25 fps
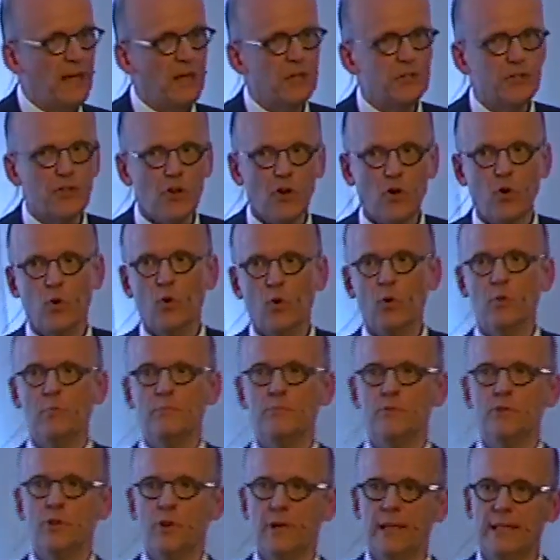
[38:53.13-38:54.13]
So
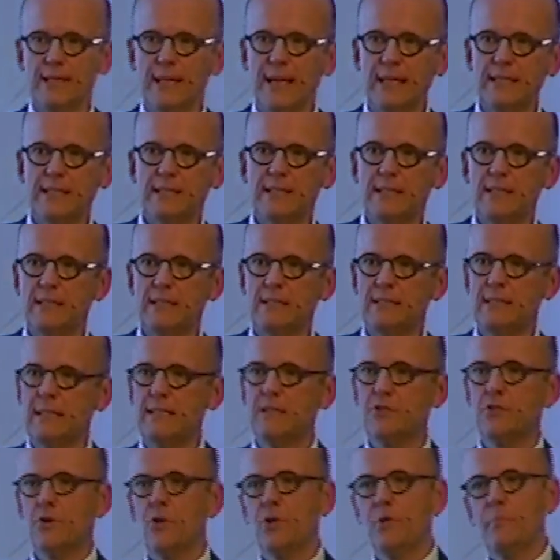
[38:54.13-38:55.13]
in that sense,
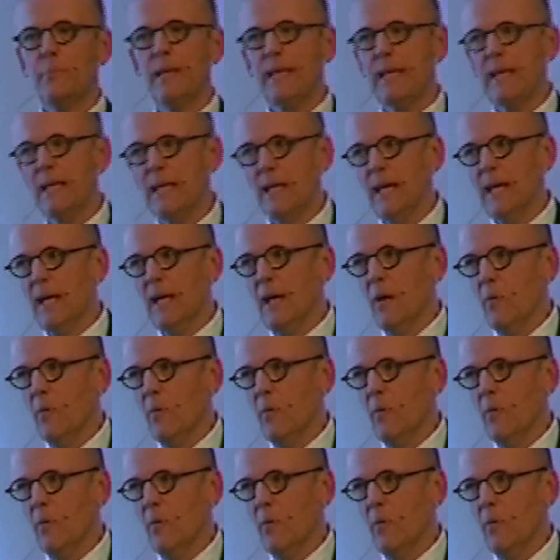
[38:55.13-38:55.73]
this could be